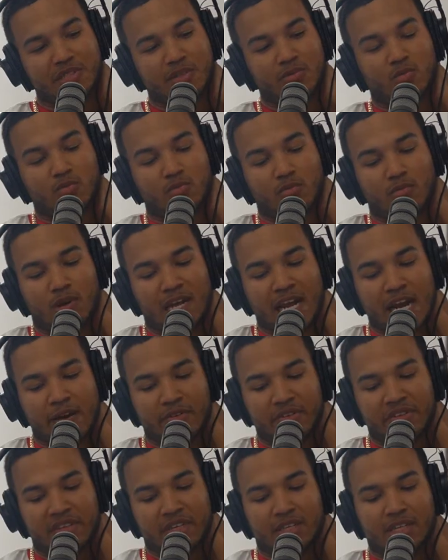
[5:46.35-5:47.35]
Nipsey
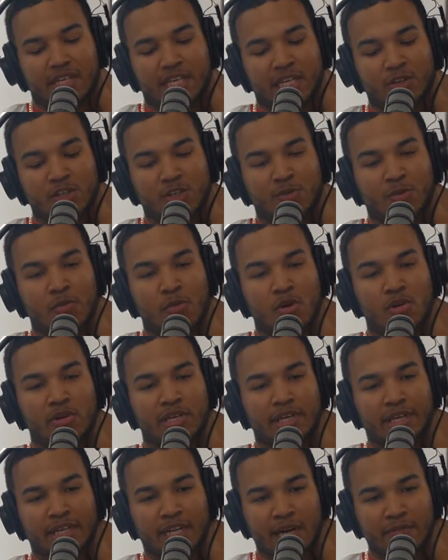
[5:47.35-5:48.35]
everything that he was
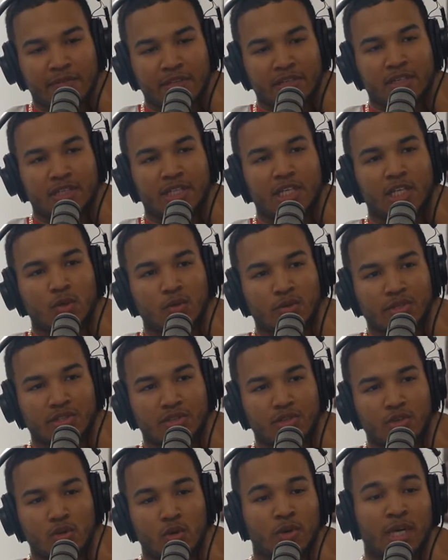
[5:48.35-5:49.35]
promoting and everything that he
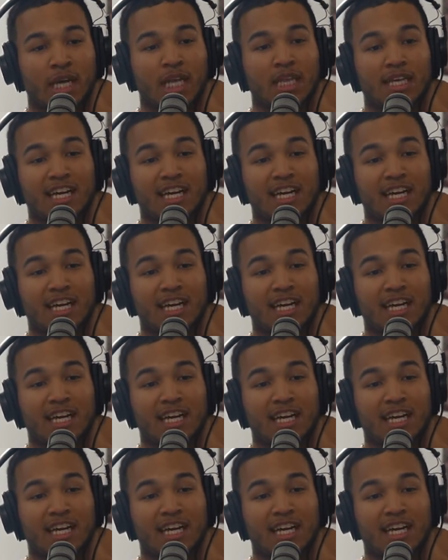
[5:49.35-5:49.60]
was doing,